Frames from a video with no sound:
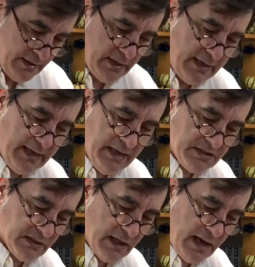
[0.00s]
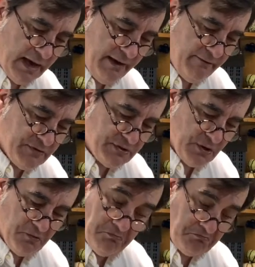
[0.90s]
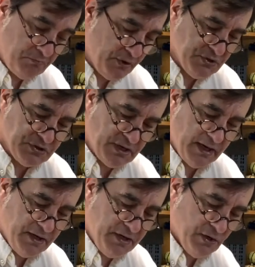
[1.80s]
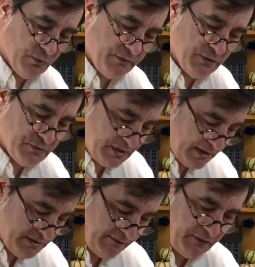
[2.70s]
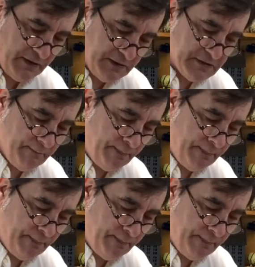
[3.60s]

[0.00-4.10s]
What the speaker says: Again, it's live, so you just kind of deal with those kinds of things.